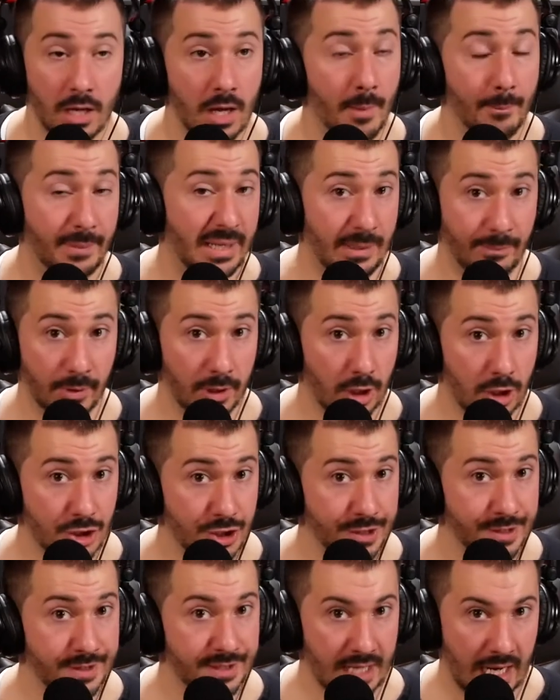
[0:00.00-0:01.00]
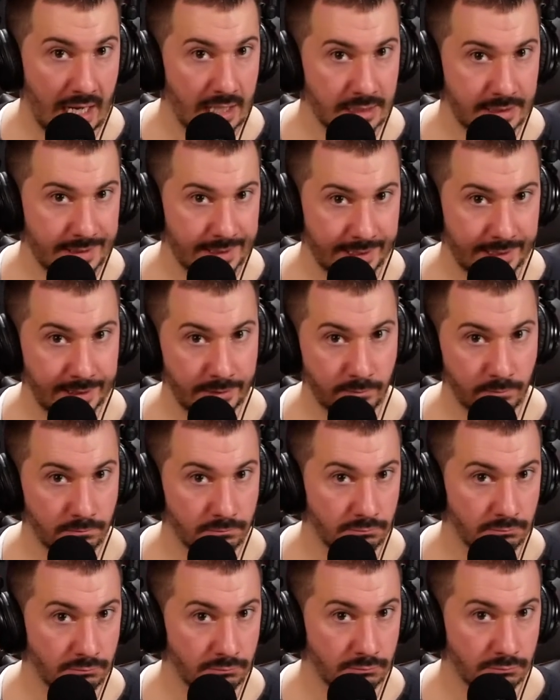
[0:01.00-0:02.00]
people are just toxic.
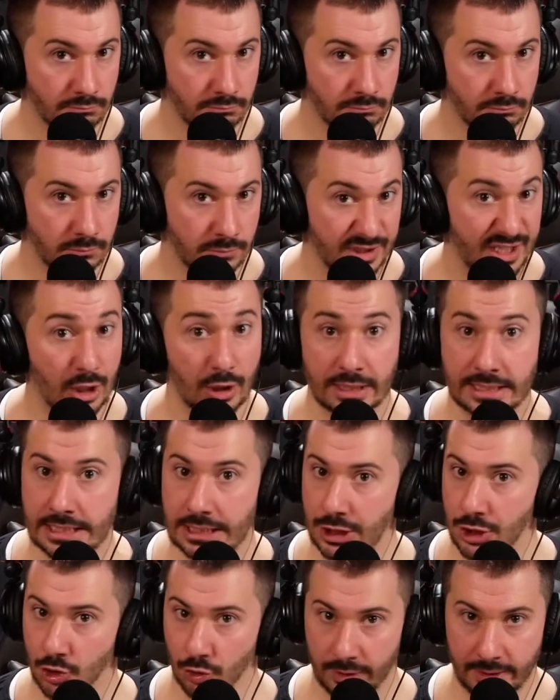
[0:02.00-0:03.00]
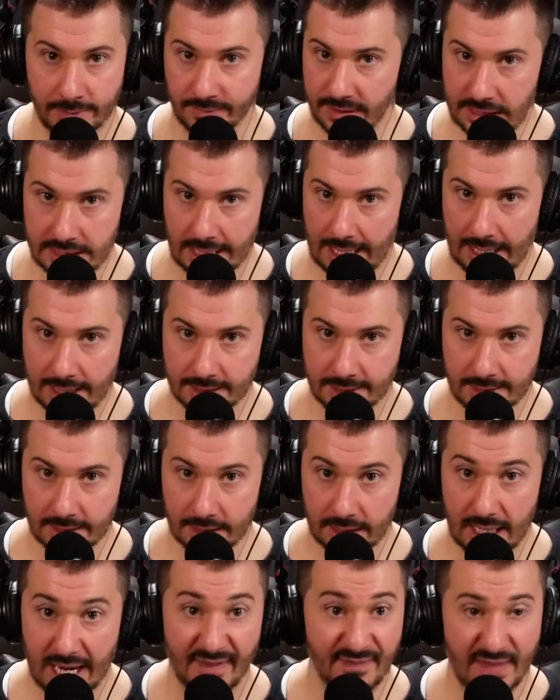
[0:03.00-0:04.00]
They're extremely
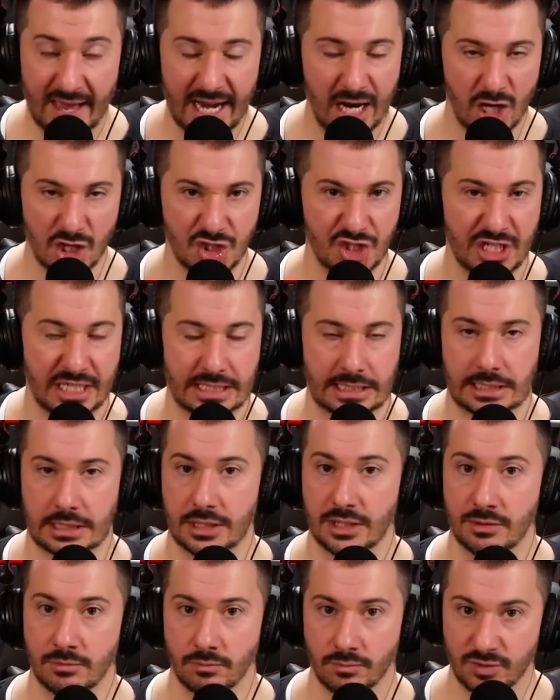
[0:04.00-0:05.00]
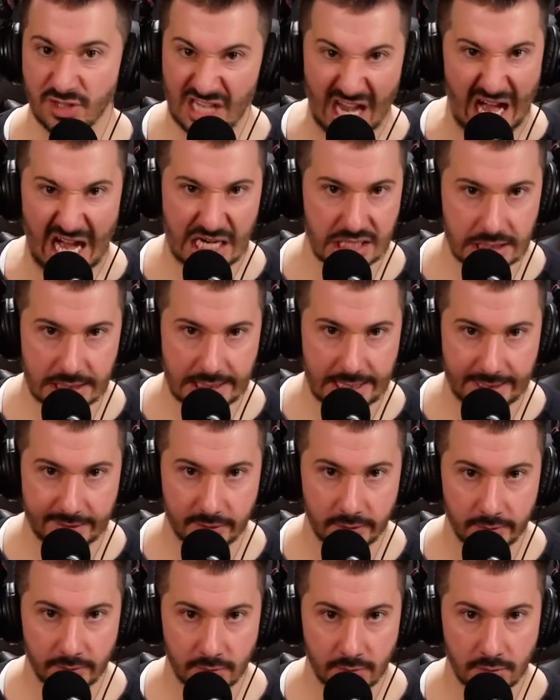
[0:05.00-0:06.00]
toxic, and they are just toxic.
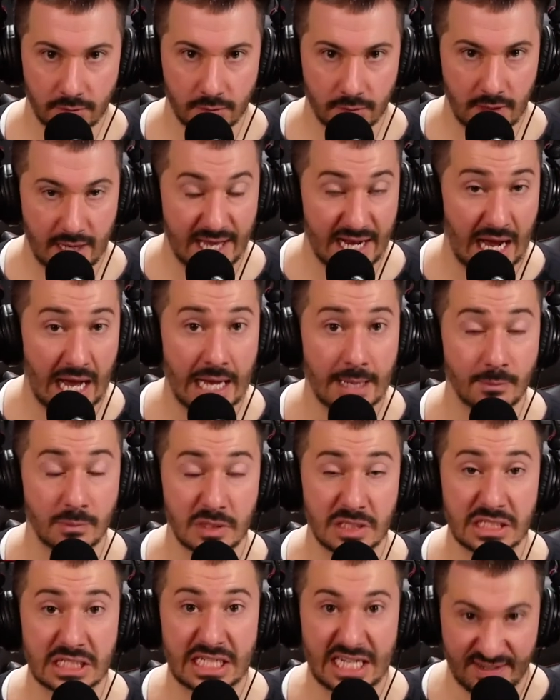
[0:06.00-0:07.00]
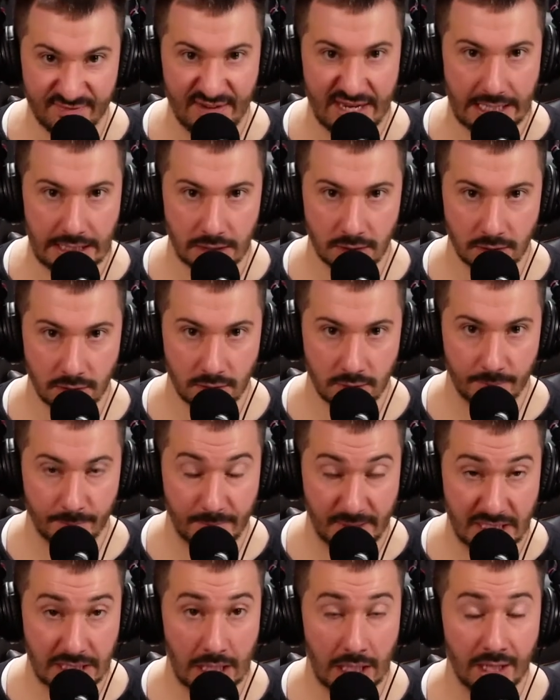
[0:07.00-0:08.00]
And I am leaving
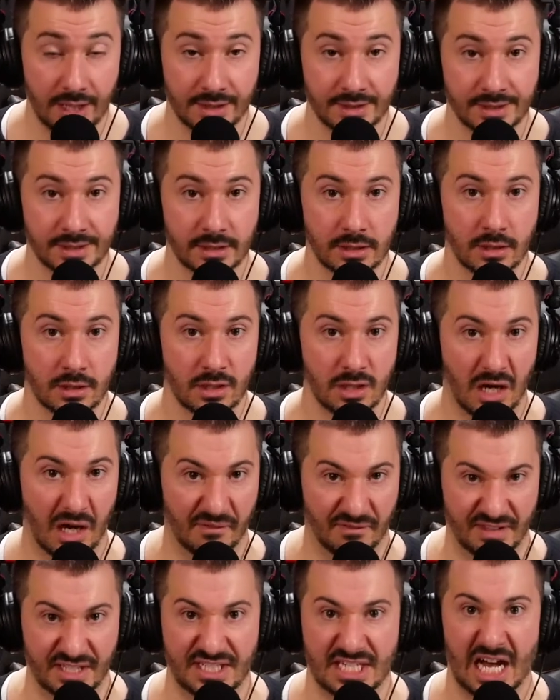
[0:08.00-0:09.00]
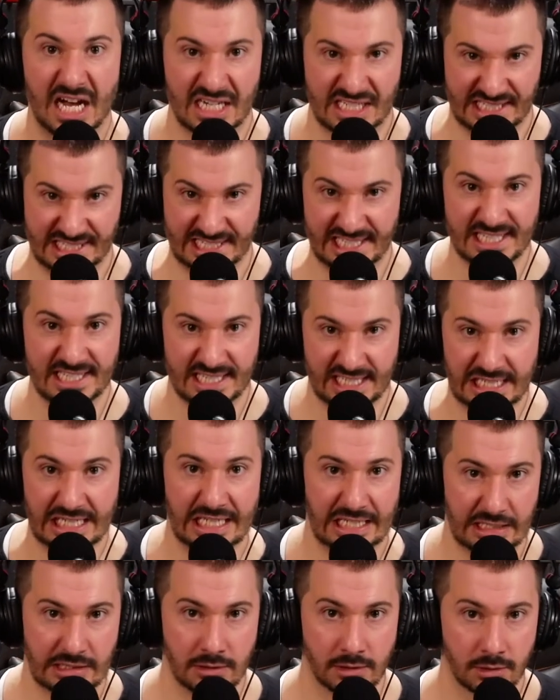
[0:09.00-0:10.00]
because of the toxicity
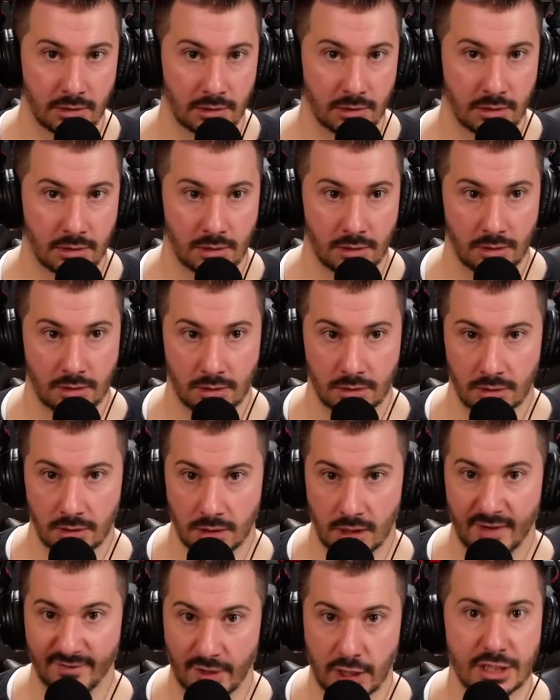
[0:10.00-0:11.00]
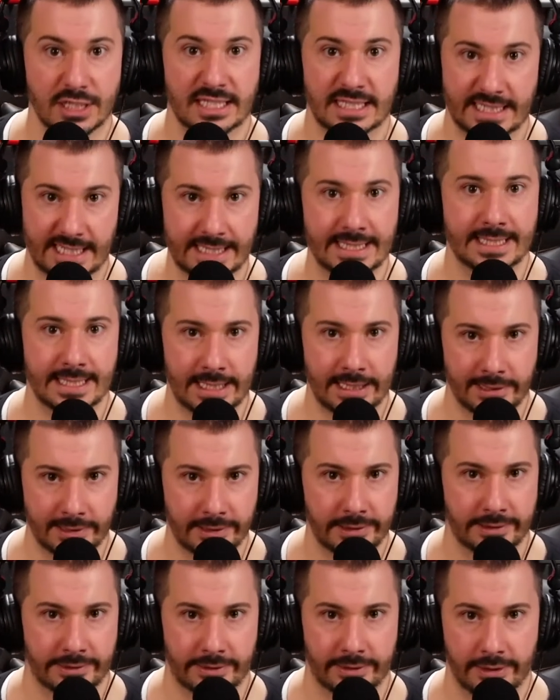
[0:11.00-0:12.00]
of our city,
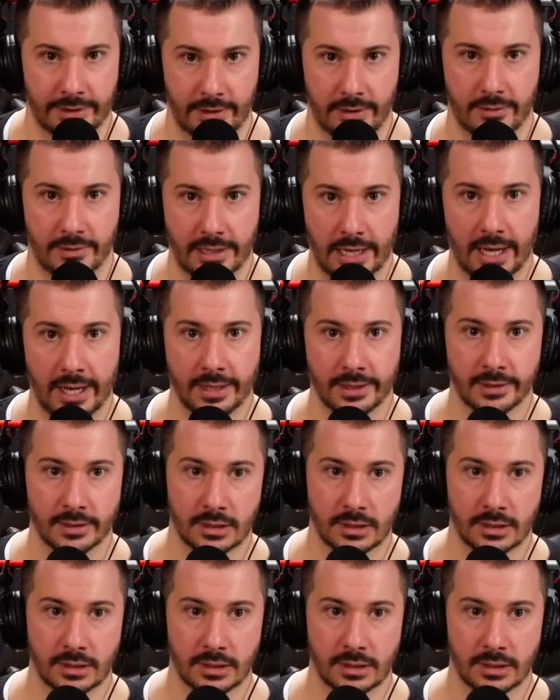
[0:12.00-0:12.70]
okay?